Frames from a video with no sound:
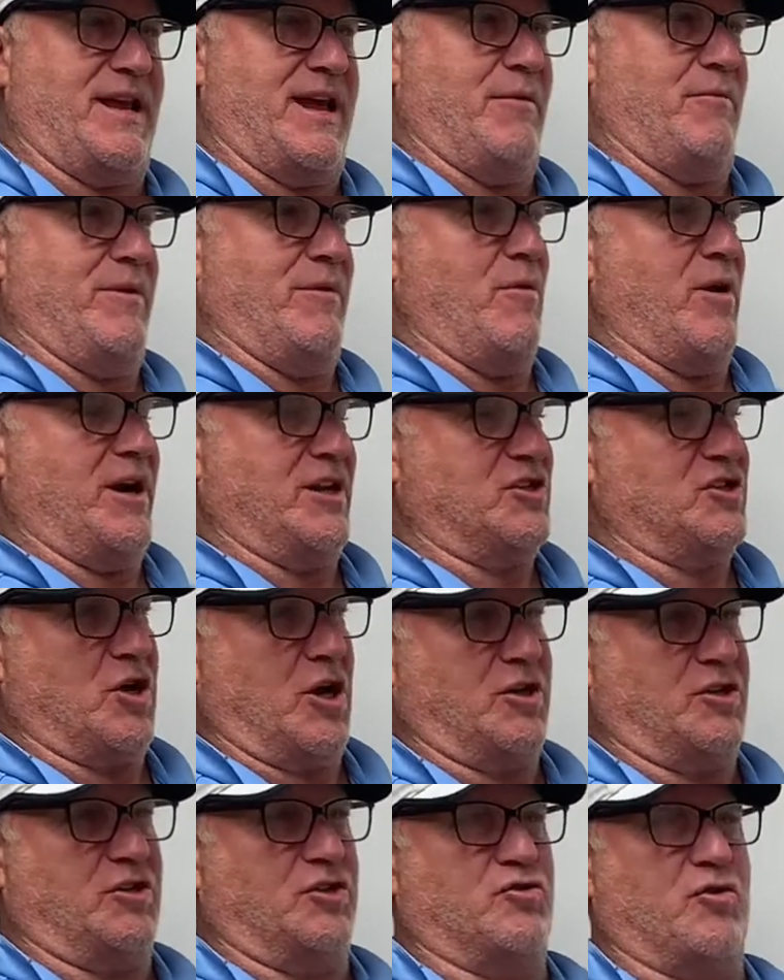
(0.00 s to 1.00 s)
and we want to
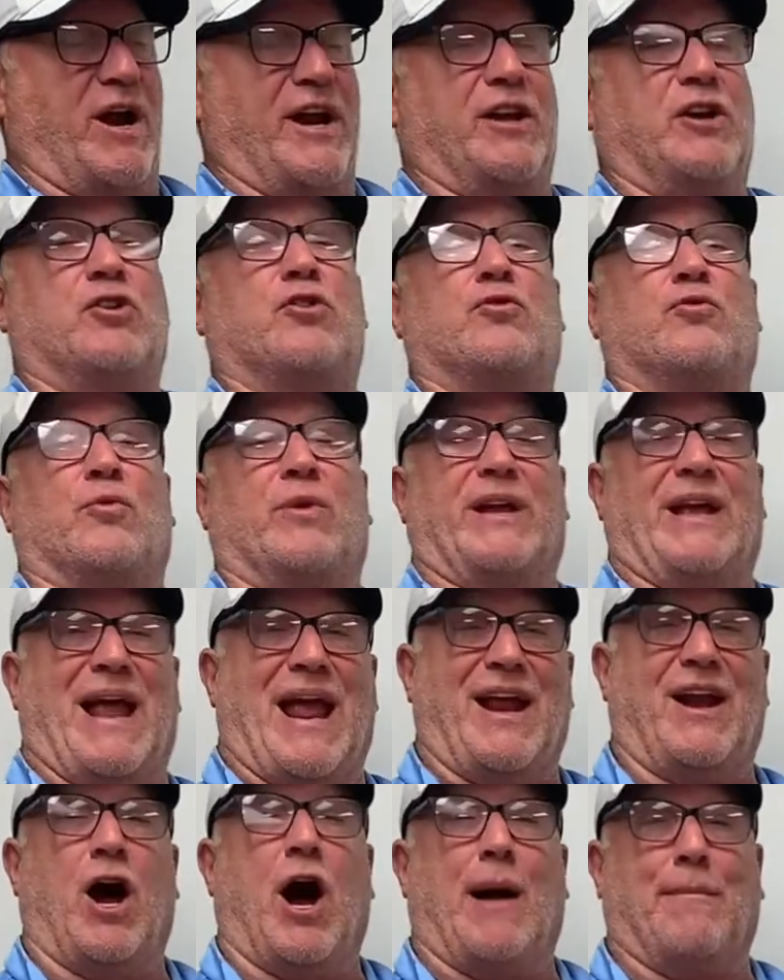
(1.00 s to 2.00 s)
start to try to
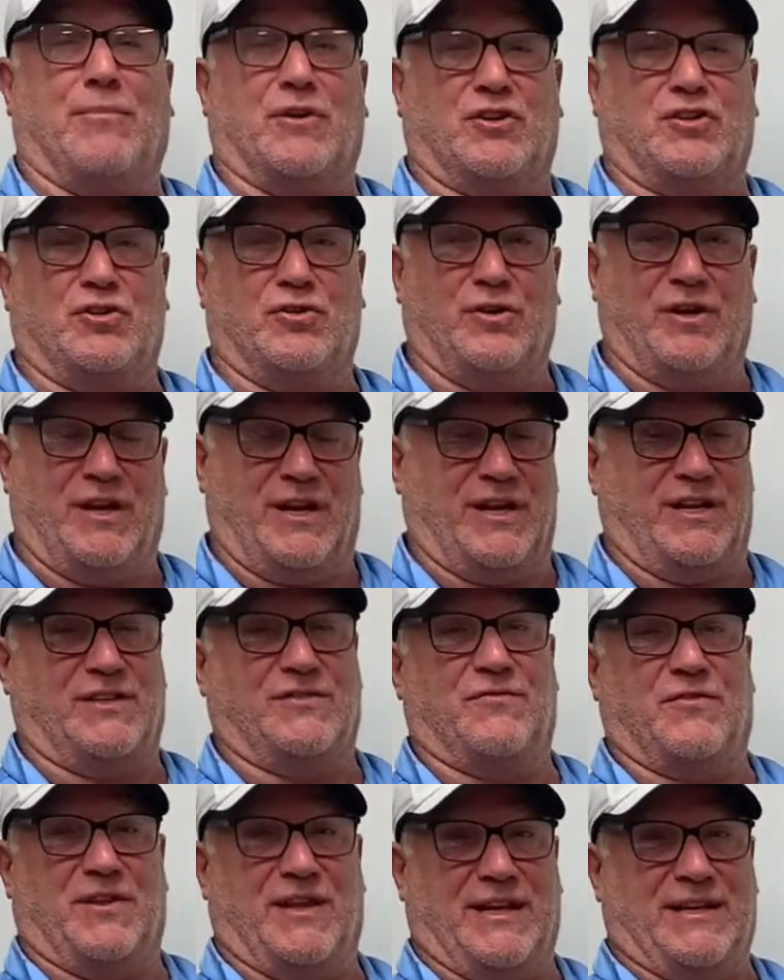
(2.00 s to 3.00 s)
create opportunities
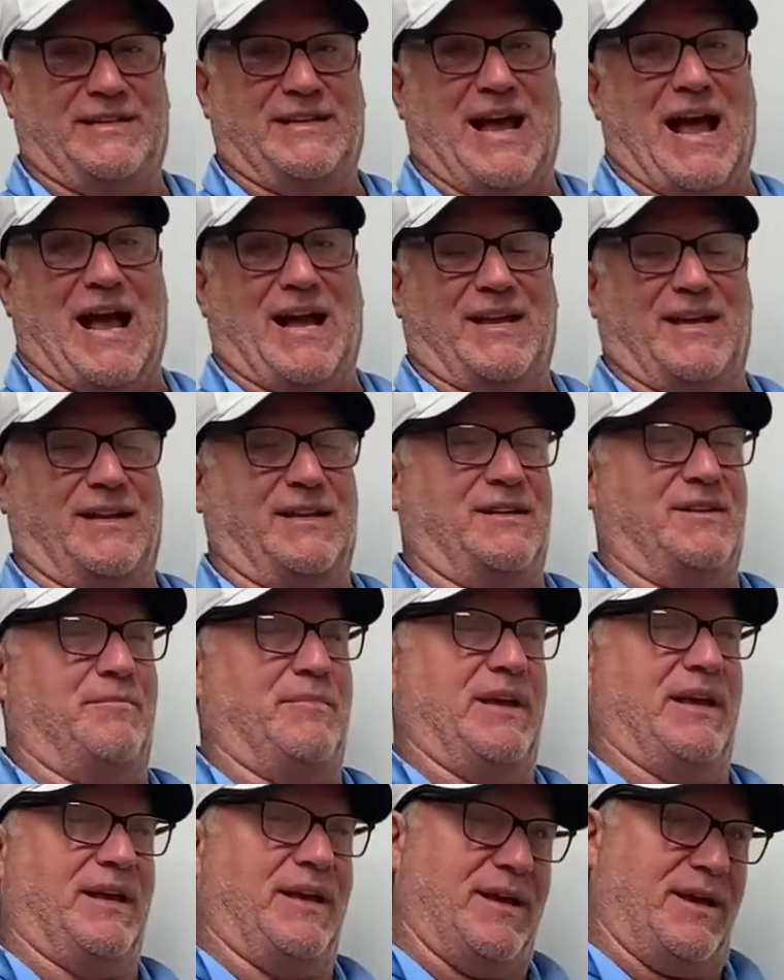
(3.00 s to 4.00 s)
for the attacking to
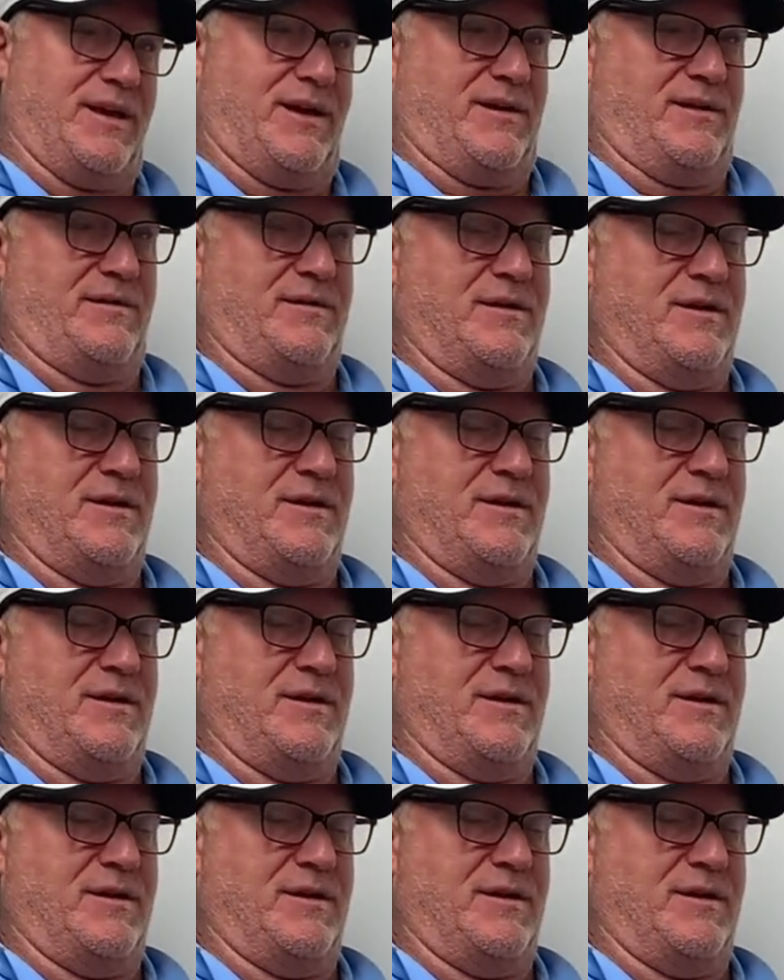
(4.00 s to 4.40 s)
begin.